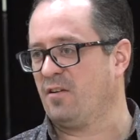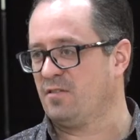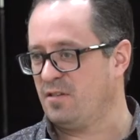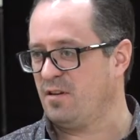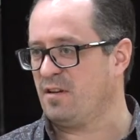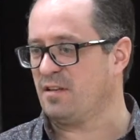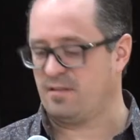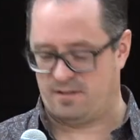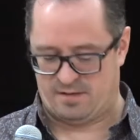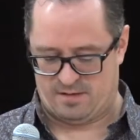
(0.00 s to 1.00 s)
are
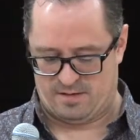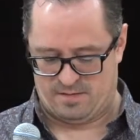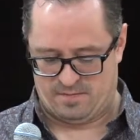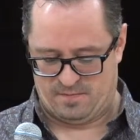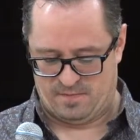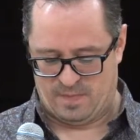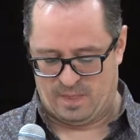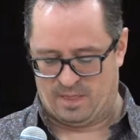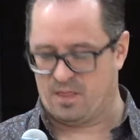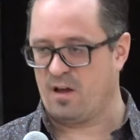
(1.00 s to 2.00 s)
serious.
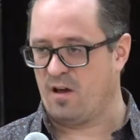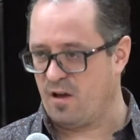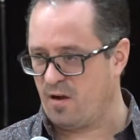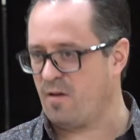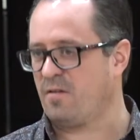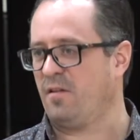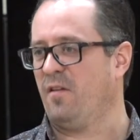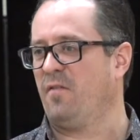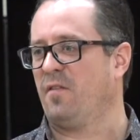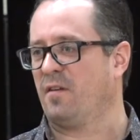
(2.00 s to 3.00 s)
The heart
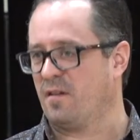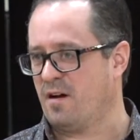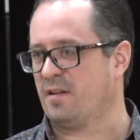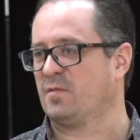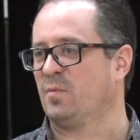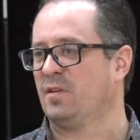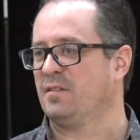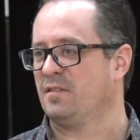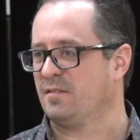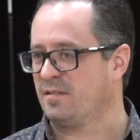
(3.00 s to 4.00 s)
of the gospel
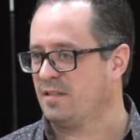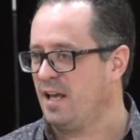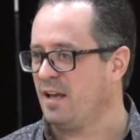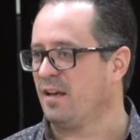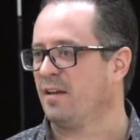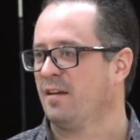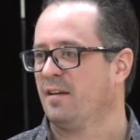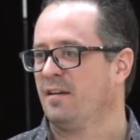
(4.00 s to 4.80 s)
is at stake.